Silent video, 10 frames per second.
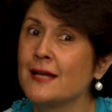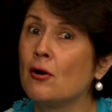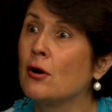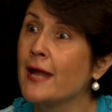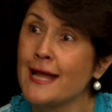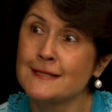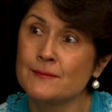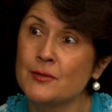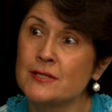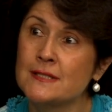that are
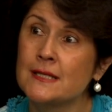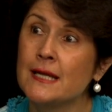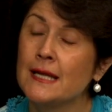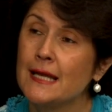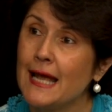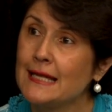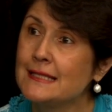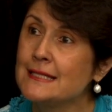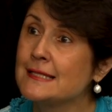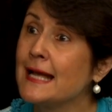experts
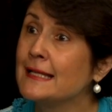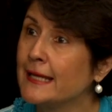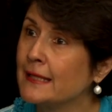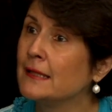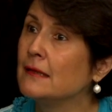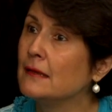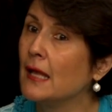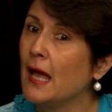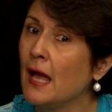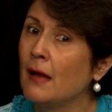at this and can
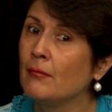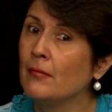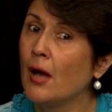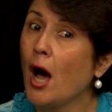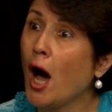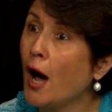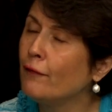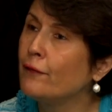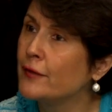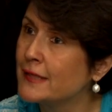
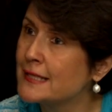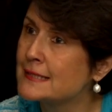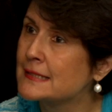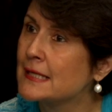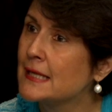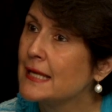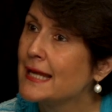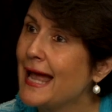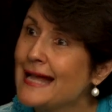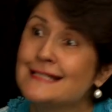offer this
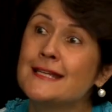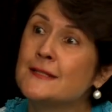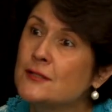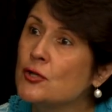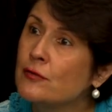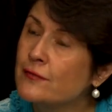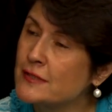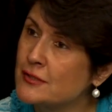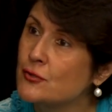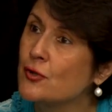as a
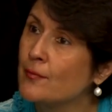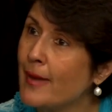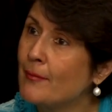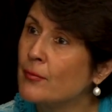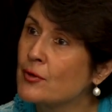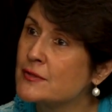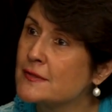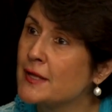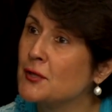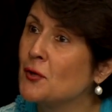service to their members.
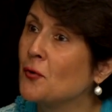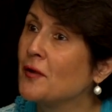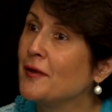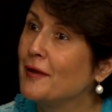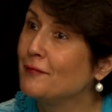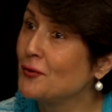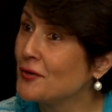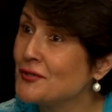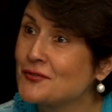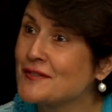That, you know, if you're
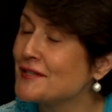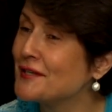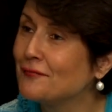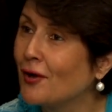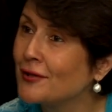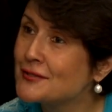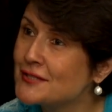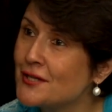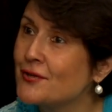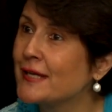interested in
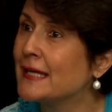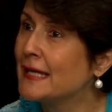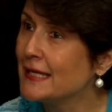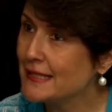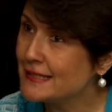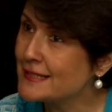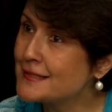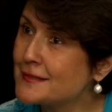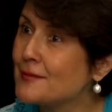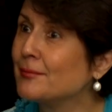volunteering,
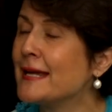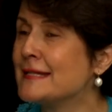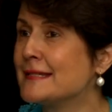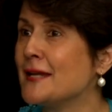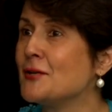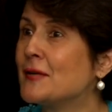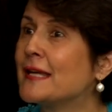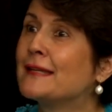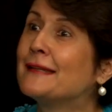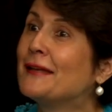this is the place that you
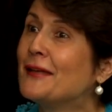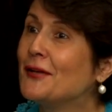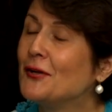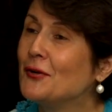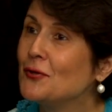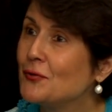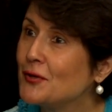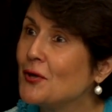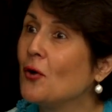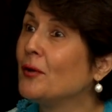can
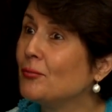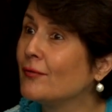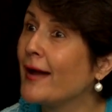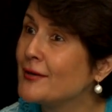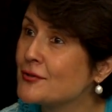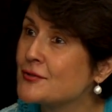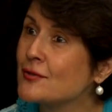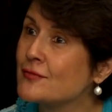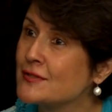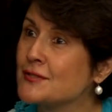go and provide your
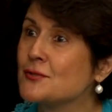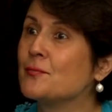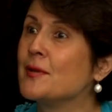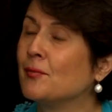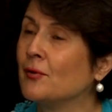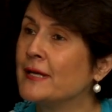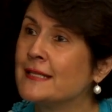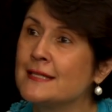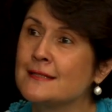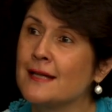services to people
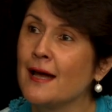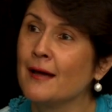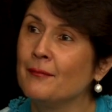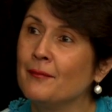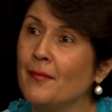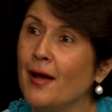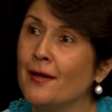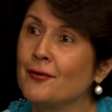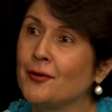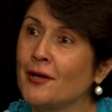in these other